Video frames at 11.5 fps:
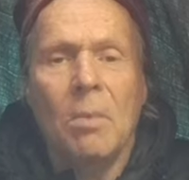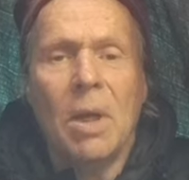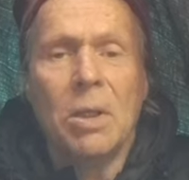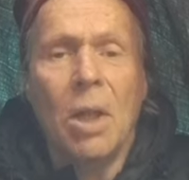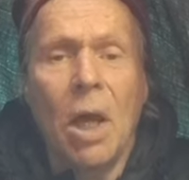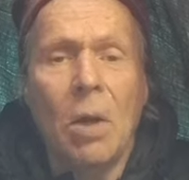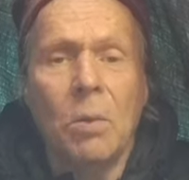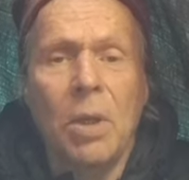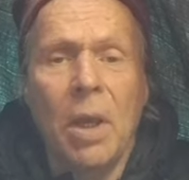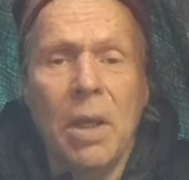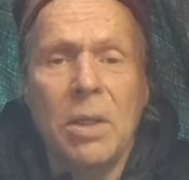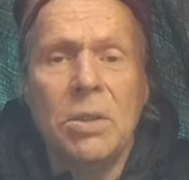But now
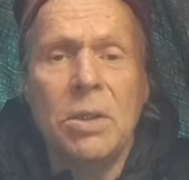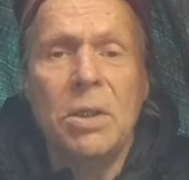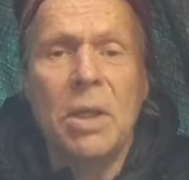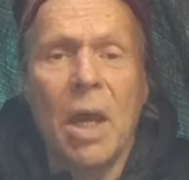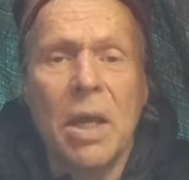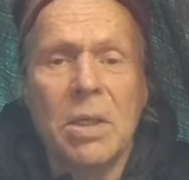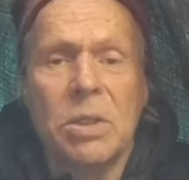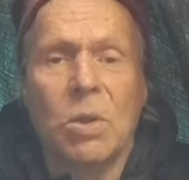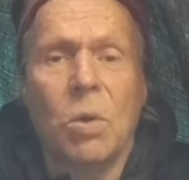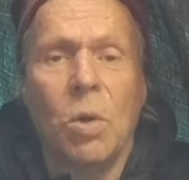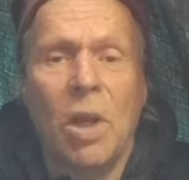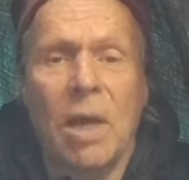the engine has
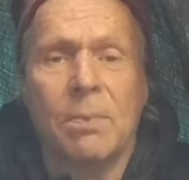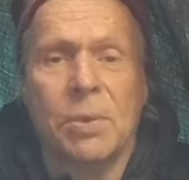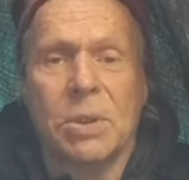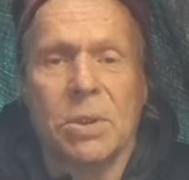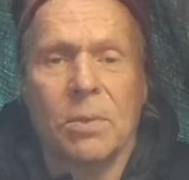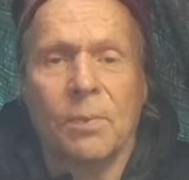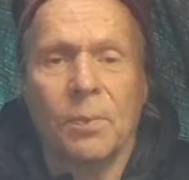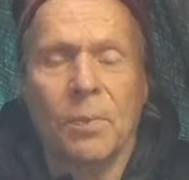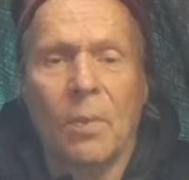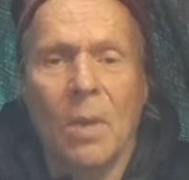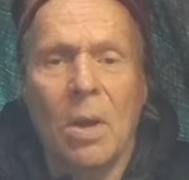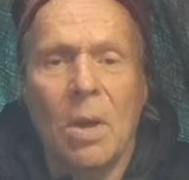collapsed.
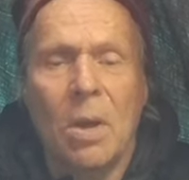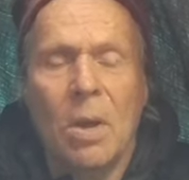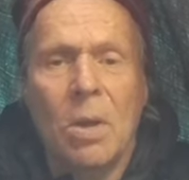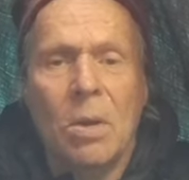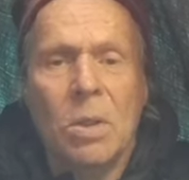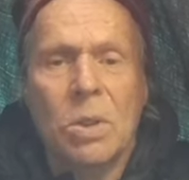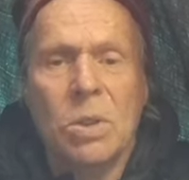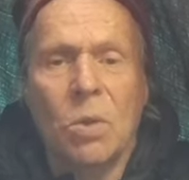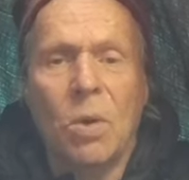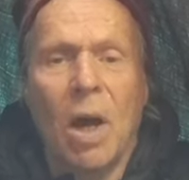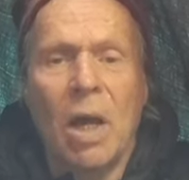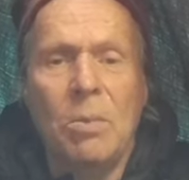
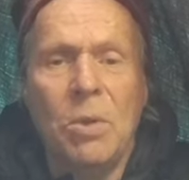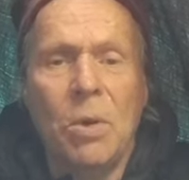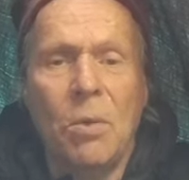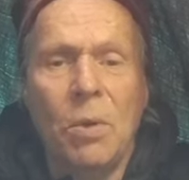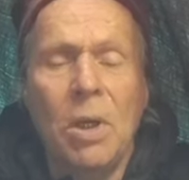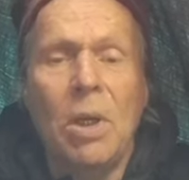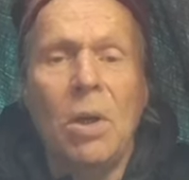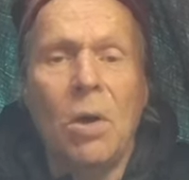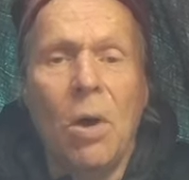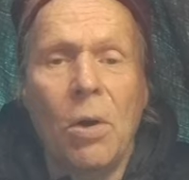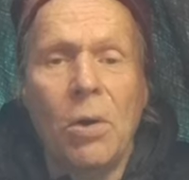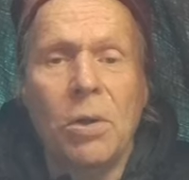So I'm in a really
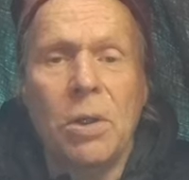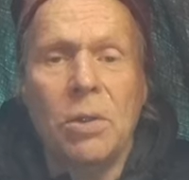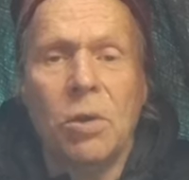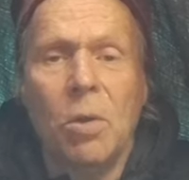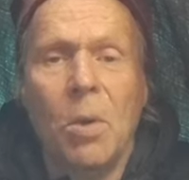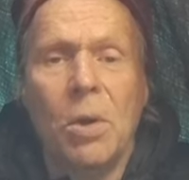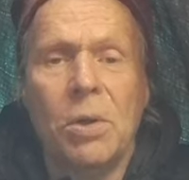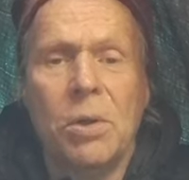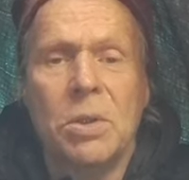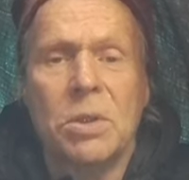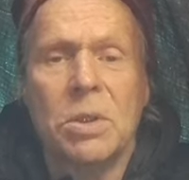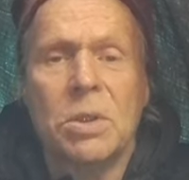urgent
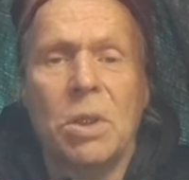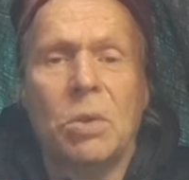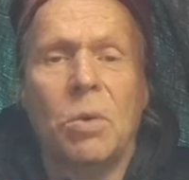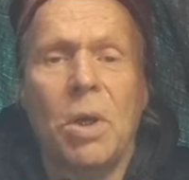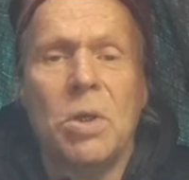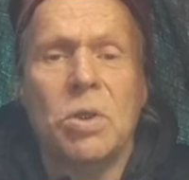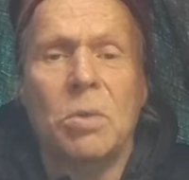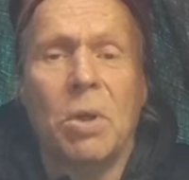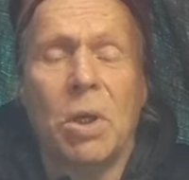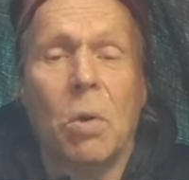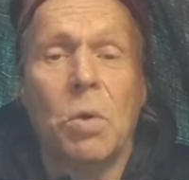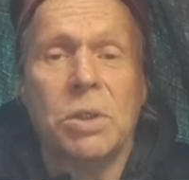emergency situation
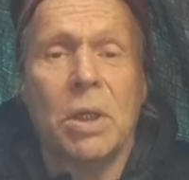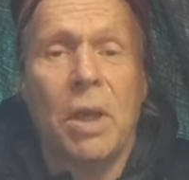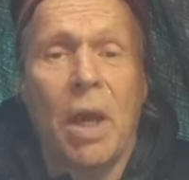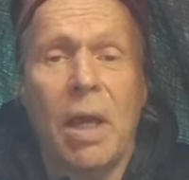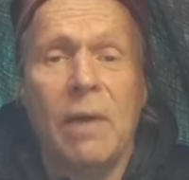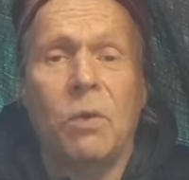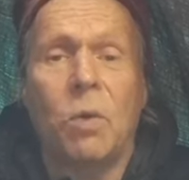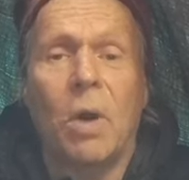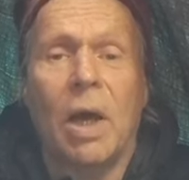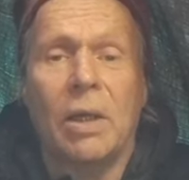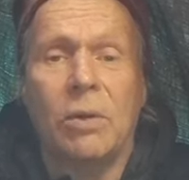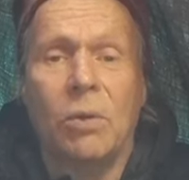because I have no
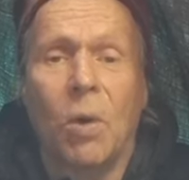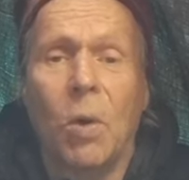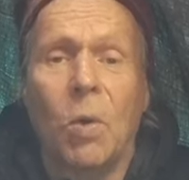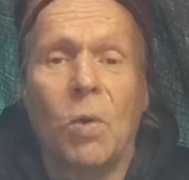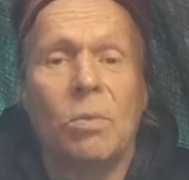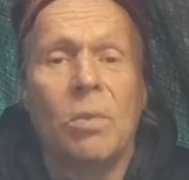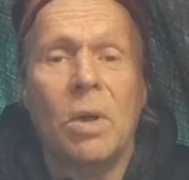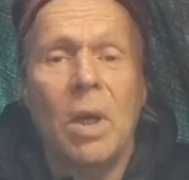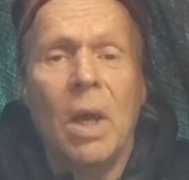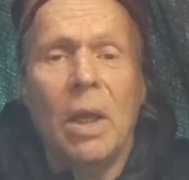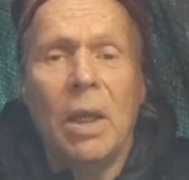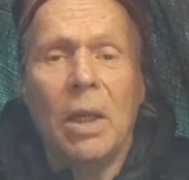other home
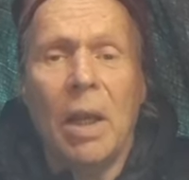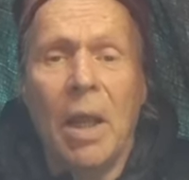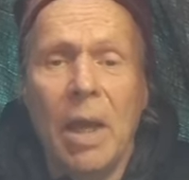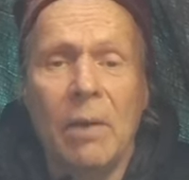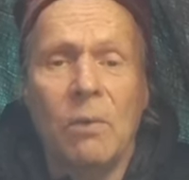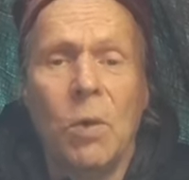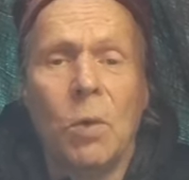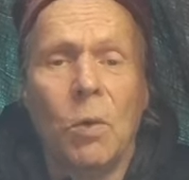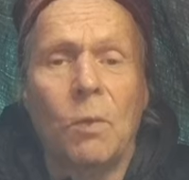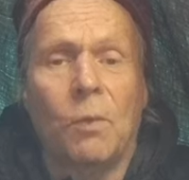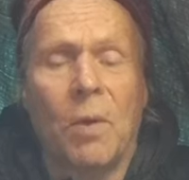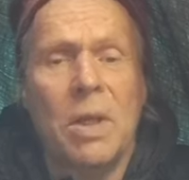and I have
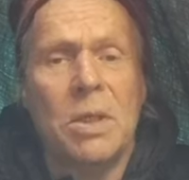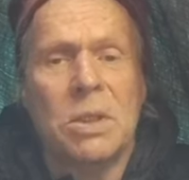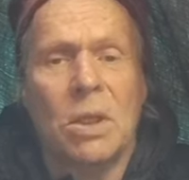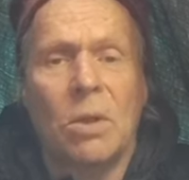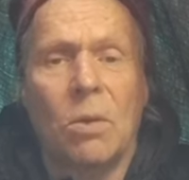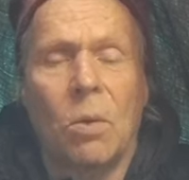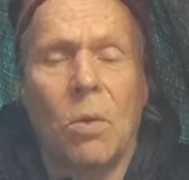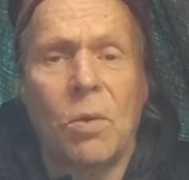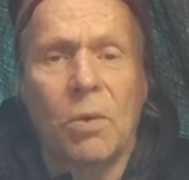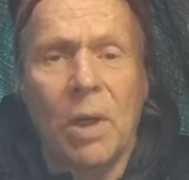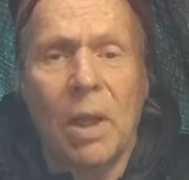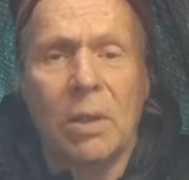no friends and or
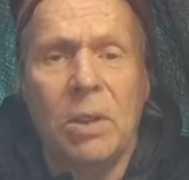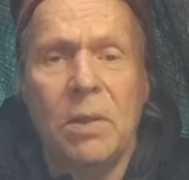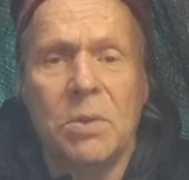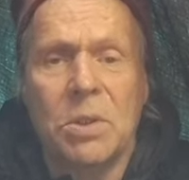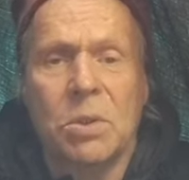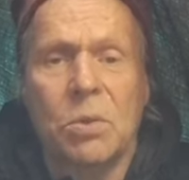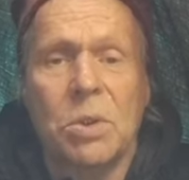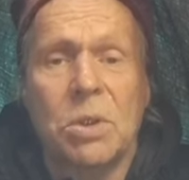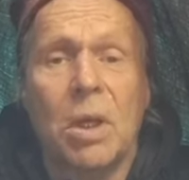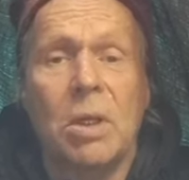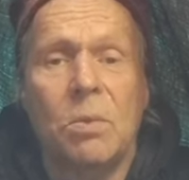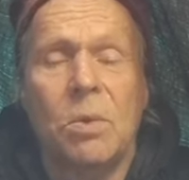relatives to
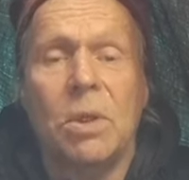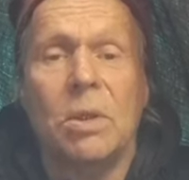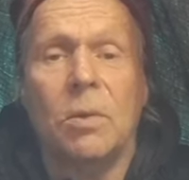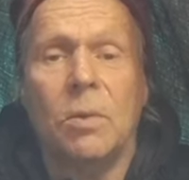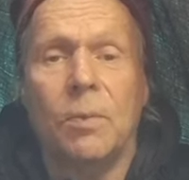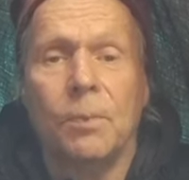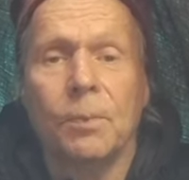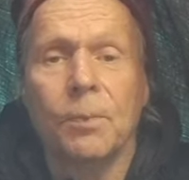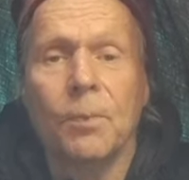stay with.